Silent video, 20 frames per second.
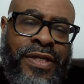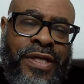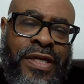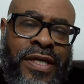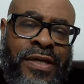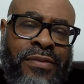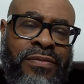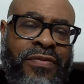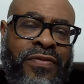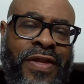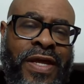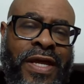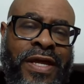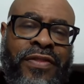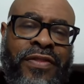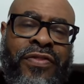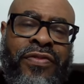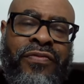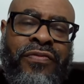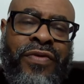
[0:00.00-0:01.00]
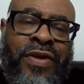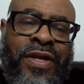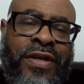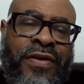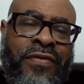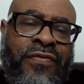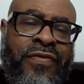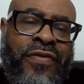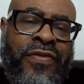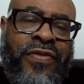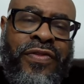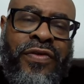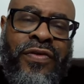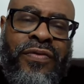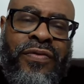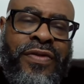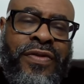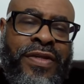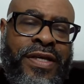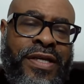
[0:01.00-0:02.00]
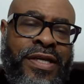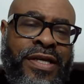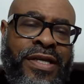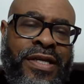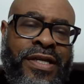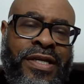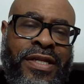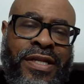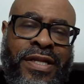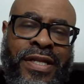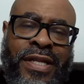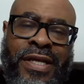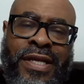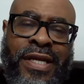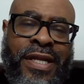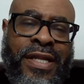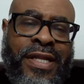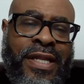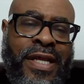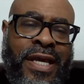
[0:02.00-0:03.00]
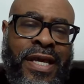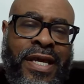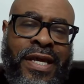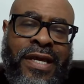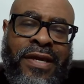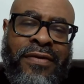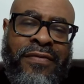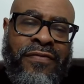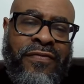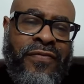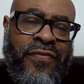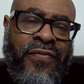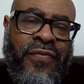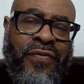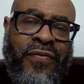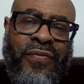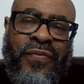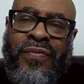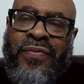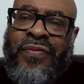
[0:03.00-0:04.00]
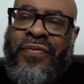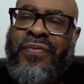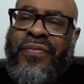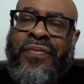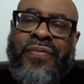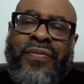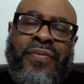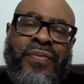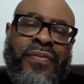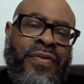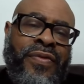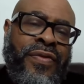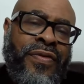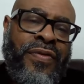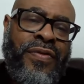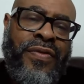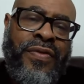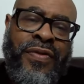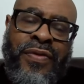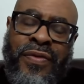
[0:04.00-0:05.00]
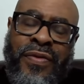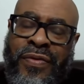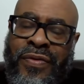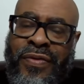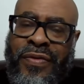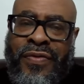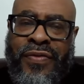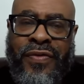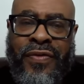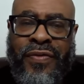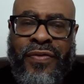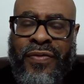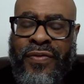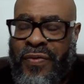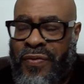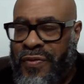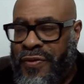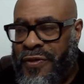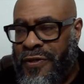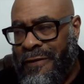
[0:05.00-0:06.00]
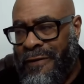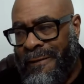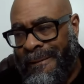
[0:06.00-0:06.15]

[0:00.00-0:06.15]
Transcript: He was like 3 for 13, like at the half, the third quarter.